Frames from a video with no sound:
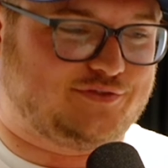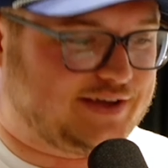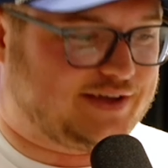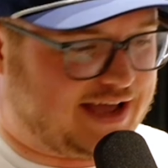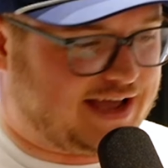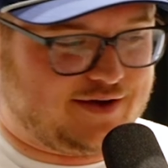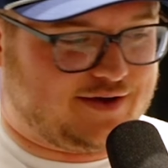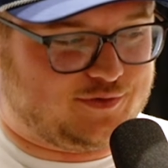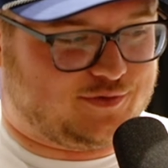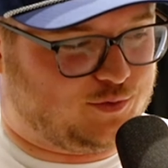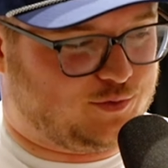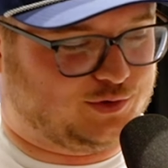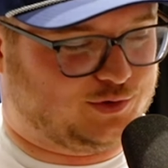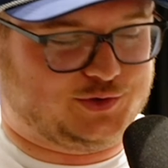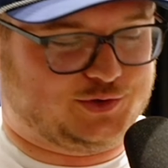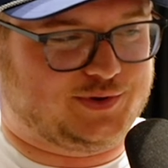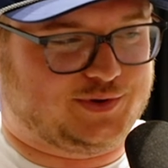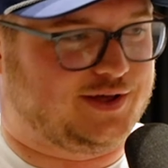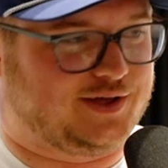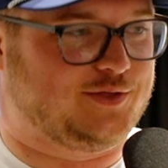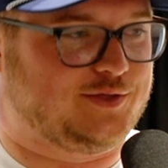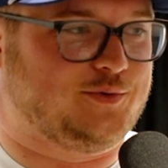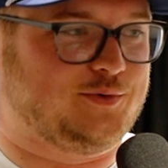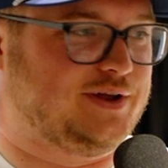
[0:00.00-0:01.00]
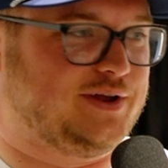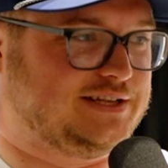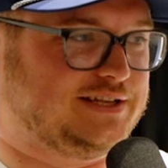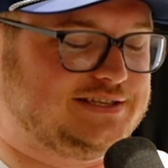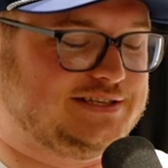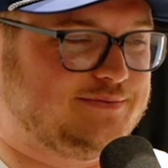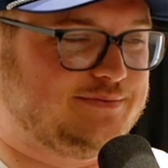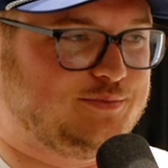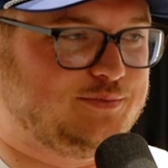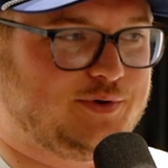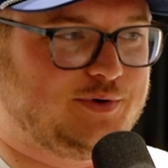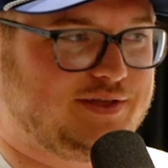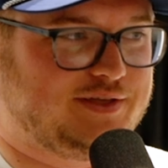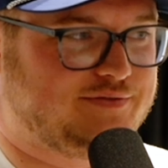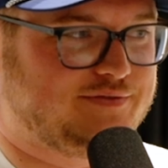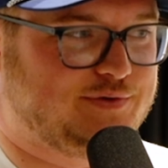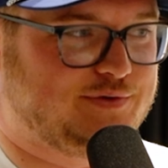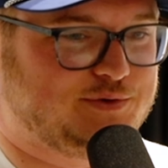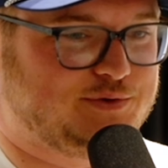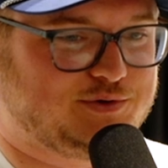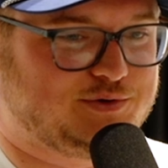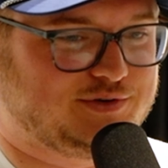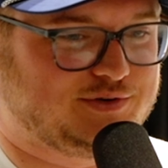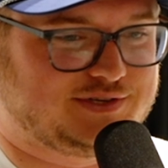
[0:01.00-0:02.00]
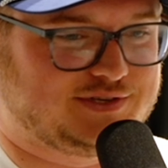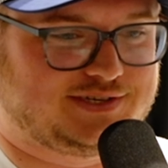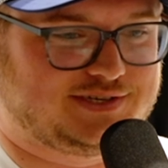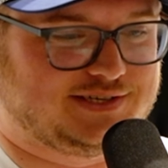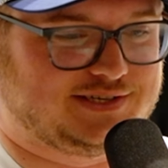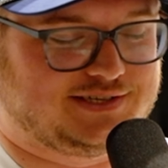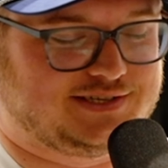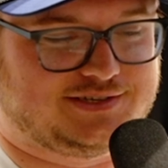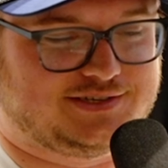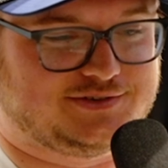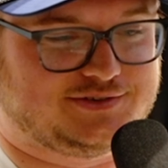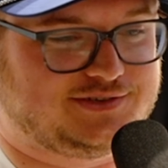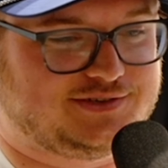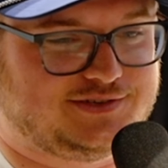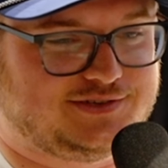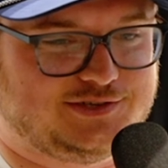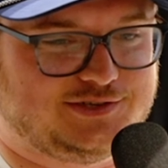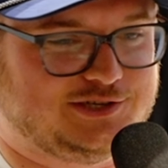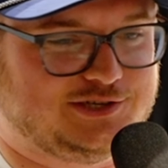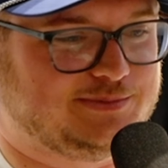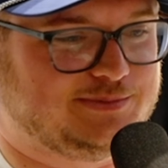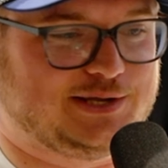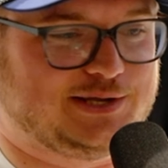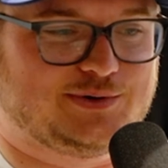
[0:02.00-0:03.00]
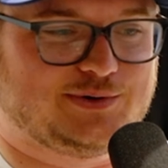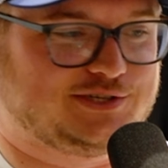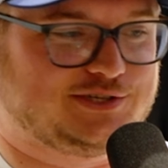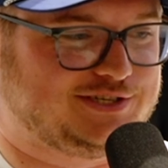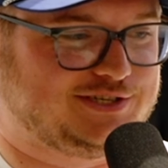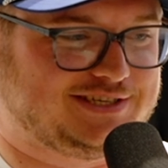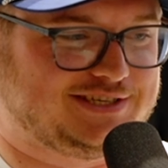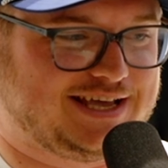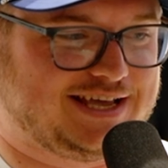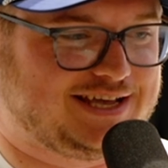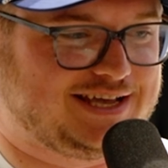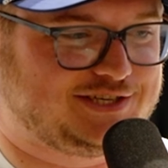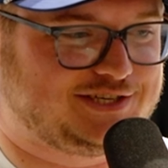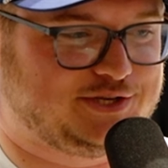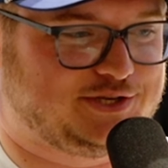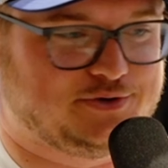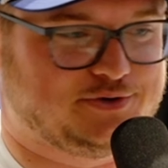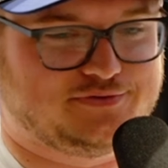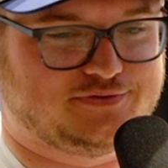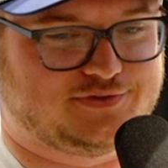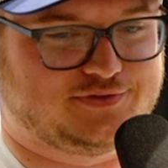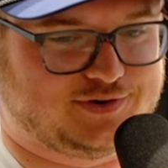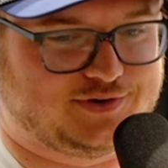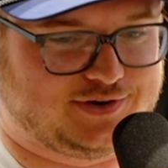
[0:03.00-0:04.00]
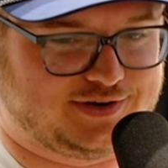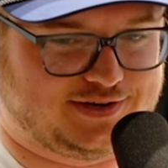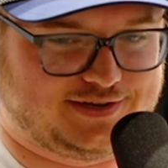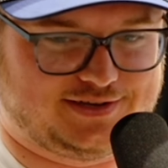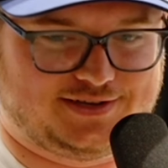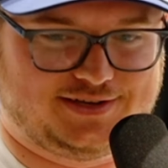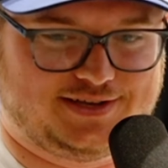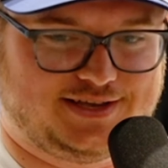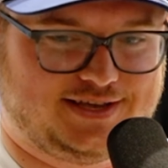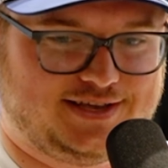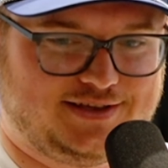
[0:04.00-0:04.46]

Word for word: Like I, we'll do another one at some point in the future, just because there's too many questions to ask you for a